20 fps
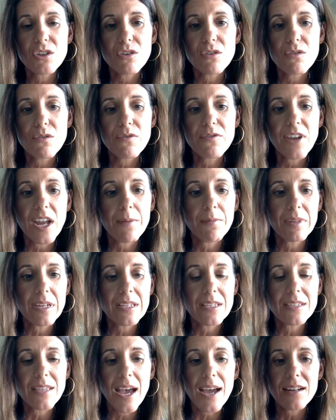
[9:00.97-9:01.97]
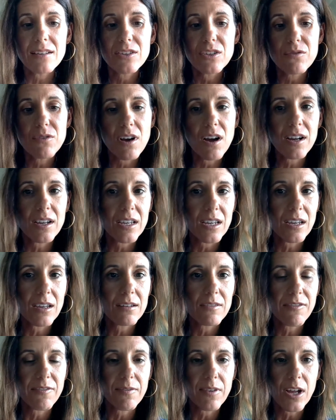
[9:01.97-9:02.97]
to families that do not
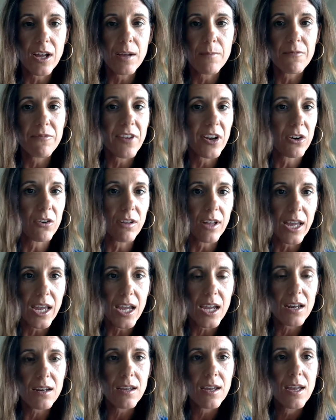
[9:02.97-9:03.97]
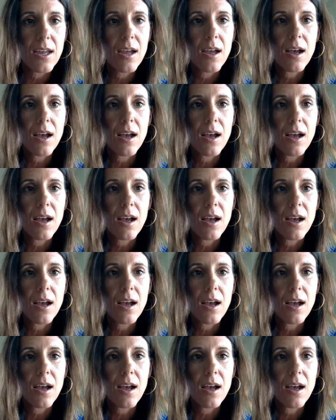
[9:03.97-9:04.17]
get federal aid,